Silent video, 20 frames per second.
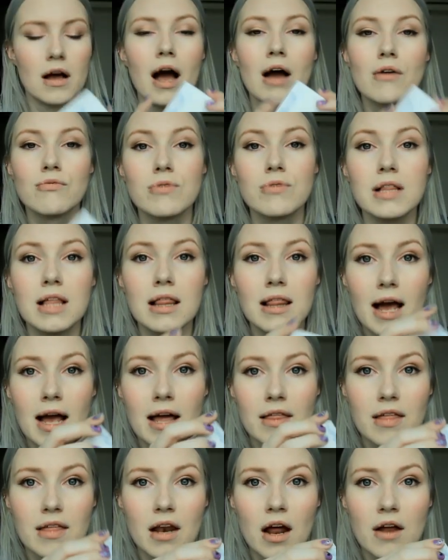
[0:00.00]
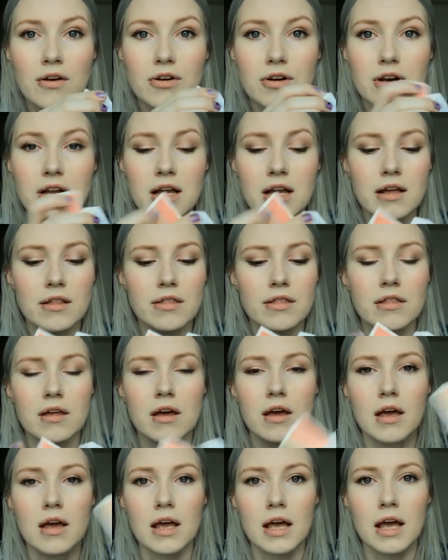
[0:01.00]
I really like that underneath
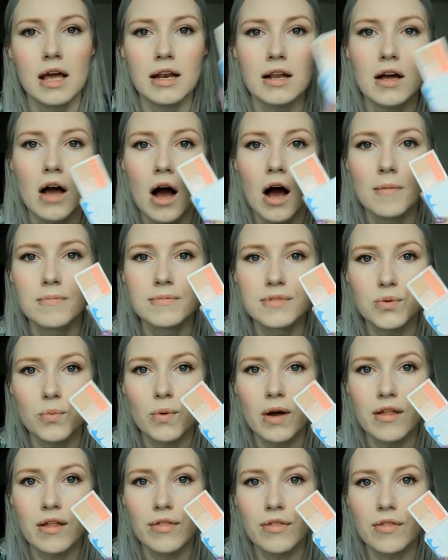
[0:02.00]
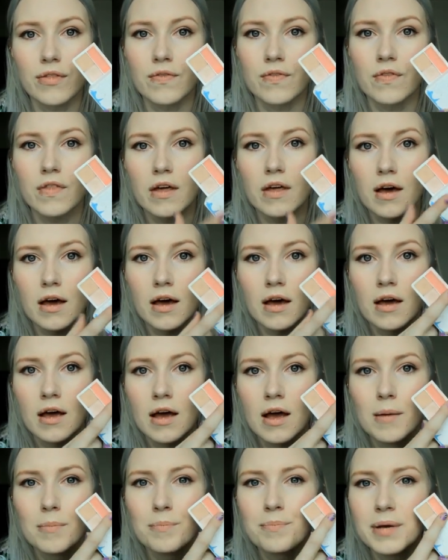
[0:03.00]
it comes with the
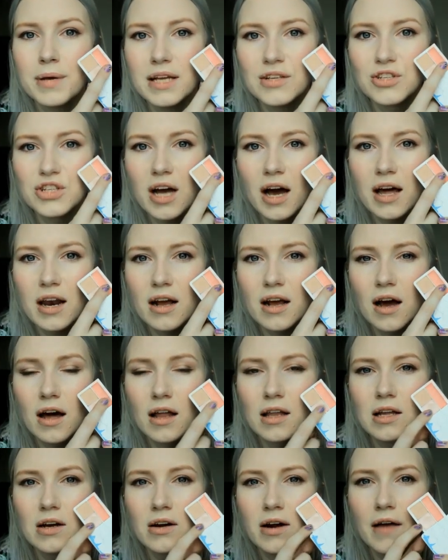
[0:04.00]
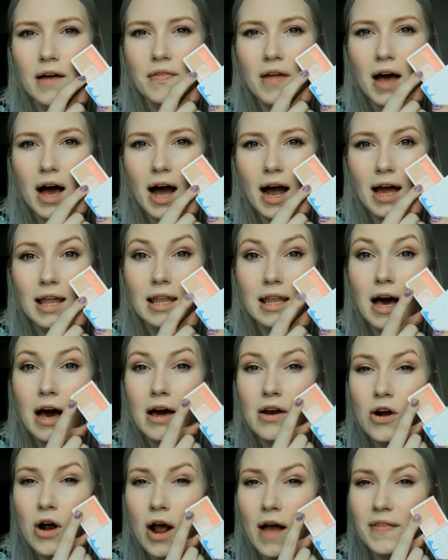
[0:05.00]
peach kind of color and the
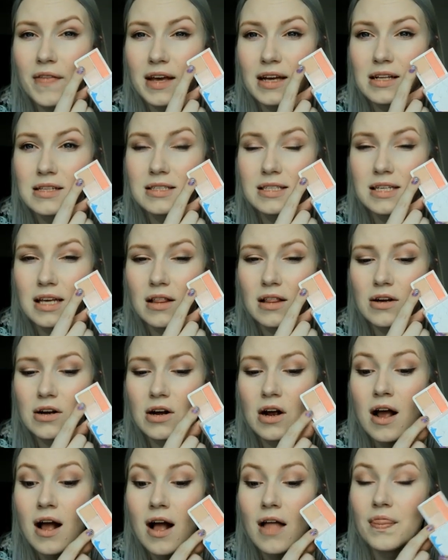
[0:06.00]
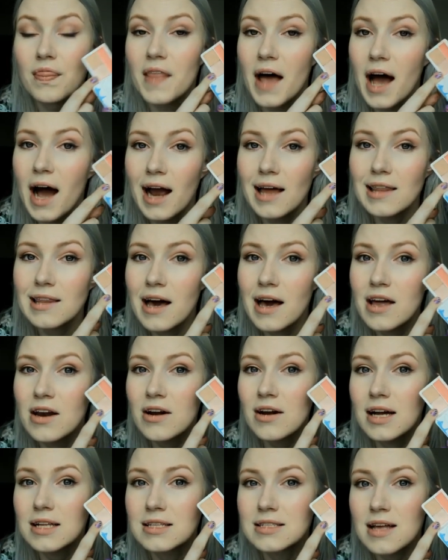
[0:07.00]
highlighter and the concealer. The highlighter,
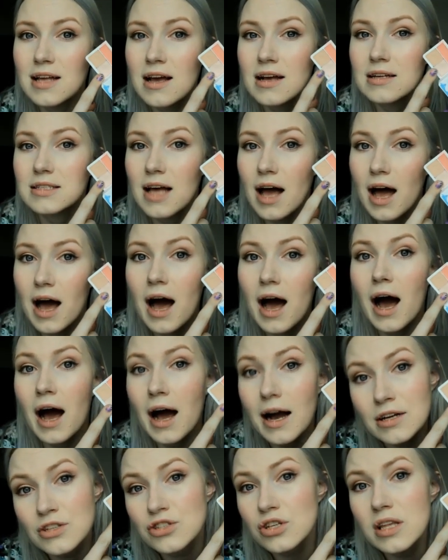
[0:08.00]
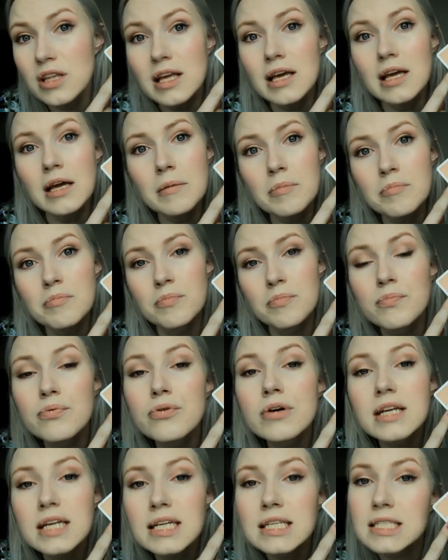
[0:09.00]
I'd say, is actually
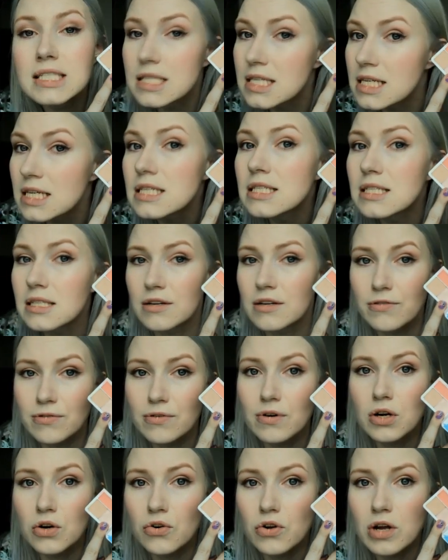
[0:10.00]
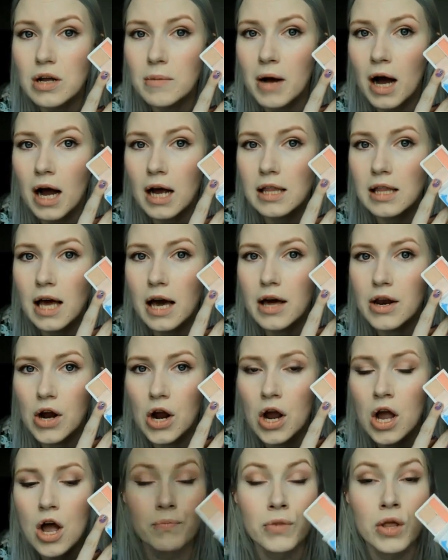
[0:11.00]
pretty decent for a cream highlighter.